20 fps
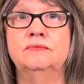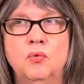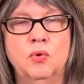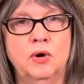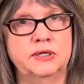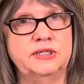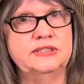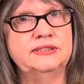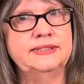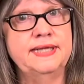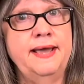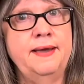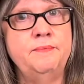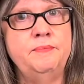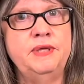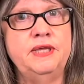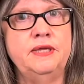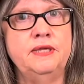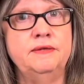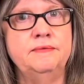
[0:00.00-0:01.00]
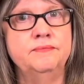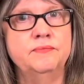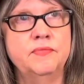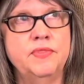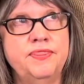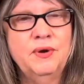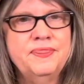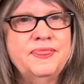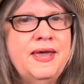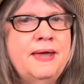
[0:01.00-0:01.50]
What does that mean?
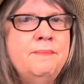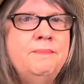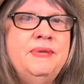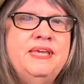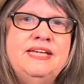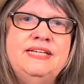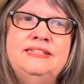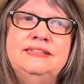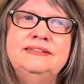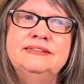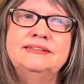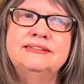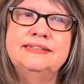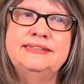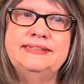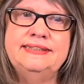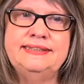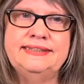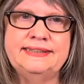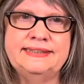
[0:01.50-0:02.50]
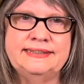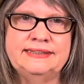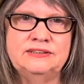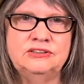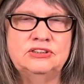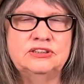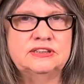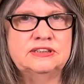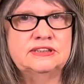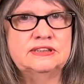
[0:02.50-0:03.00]
What that means
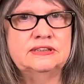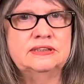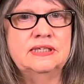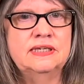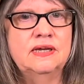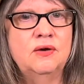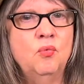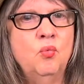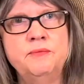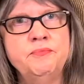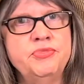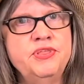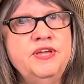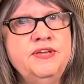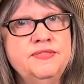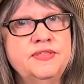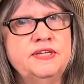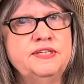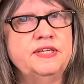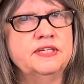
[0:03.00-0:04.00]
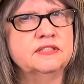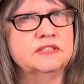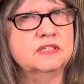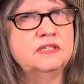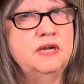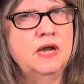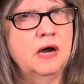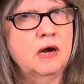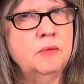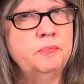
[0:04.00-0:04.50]
is something that
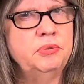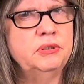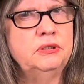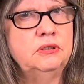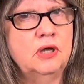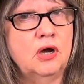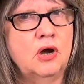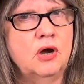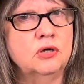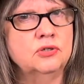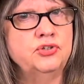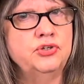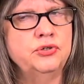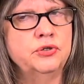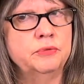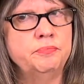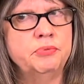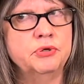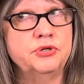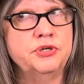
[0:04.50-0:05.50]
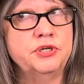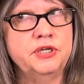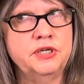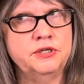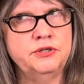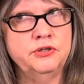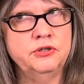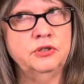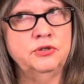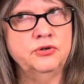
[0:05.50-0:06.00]
does not belong to a
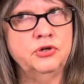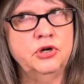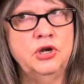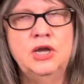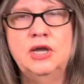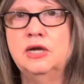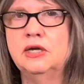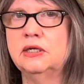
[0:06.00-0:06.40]
particular